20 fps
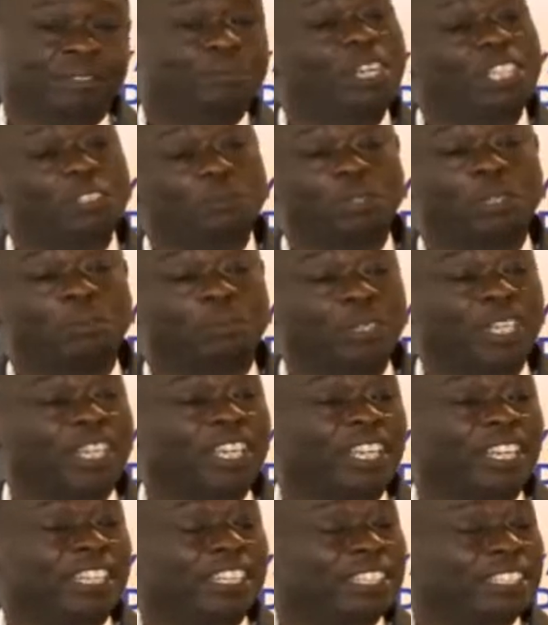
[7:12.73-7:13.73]
We must
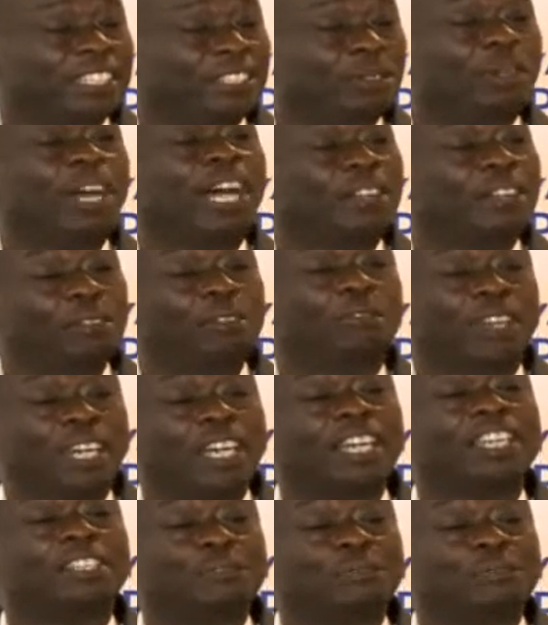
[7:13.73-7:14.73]
prepare to hand
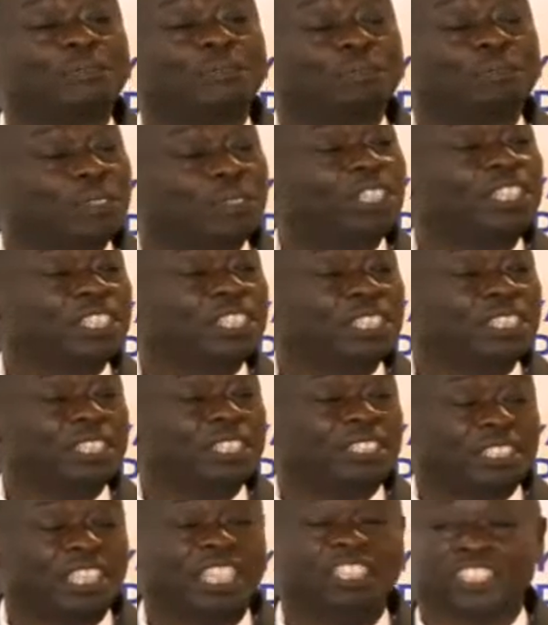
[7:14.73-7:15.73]
over if,
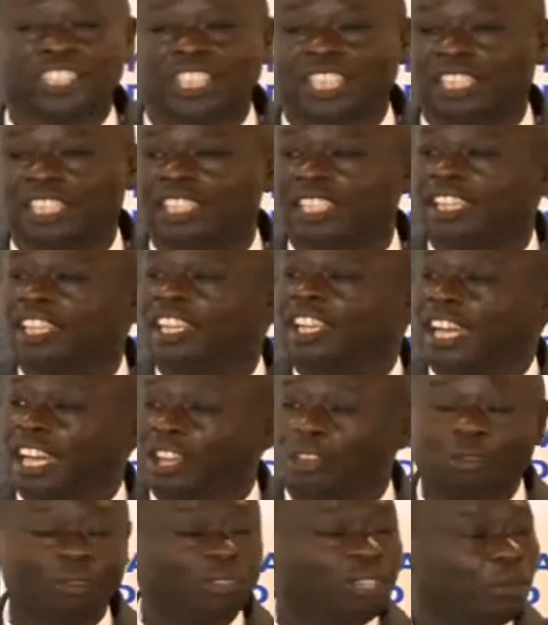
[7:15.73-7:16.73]
essentially
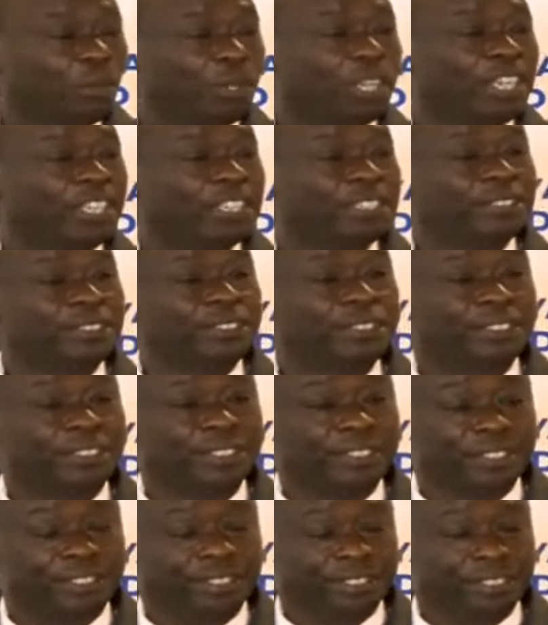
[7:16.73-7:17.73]
along the way.
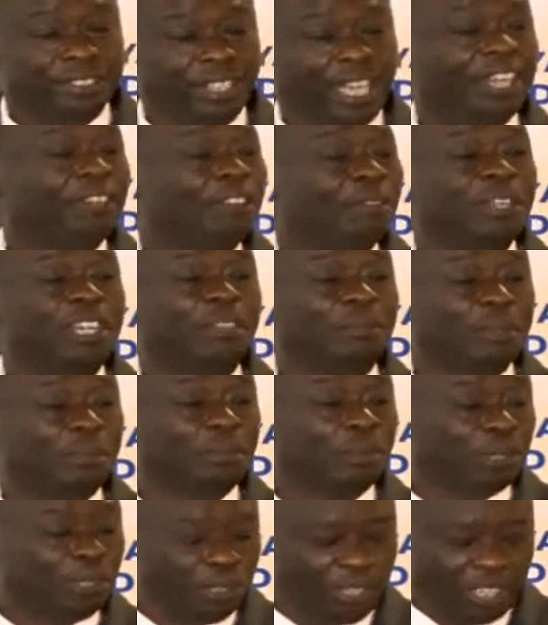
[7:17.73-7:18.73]
I know many
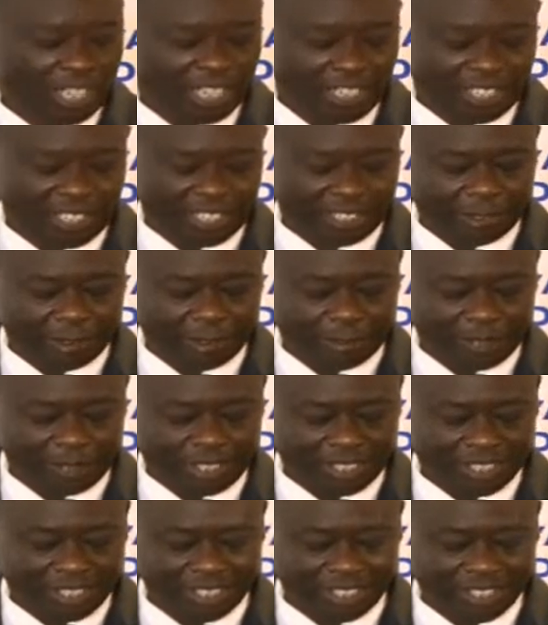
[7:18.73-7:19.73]
people don't like that
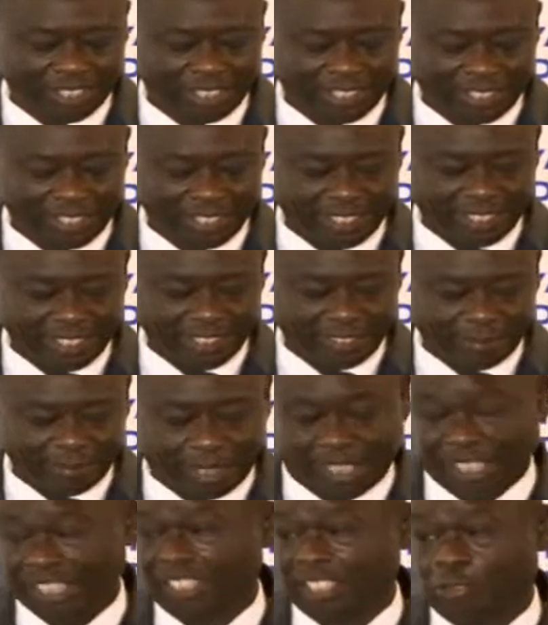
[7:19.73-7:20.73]
topic,
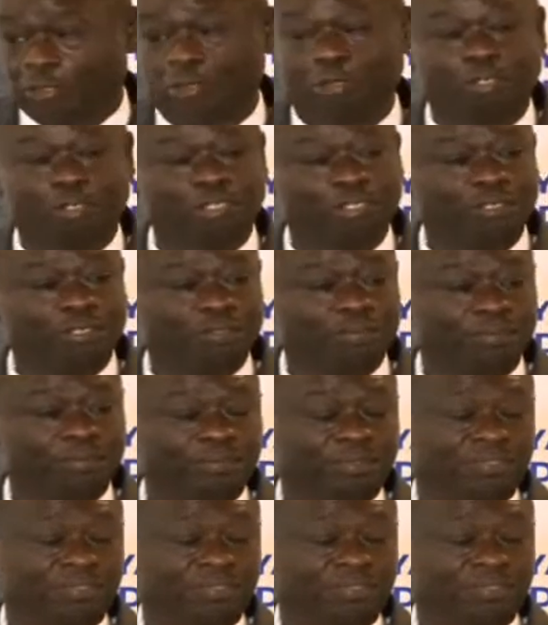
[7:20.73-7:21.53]
but it's the truth.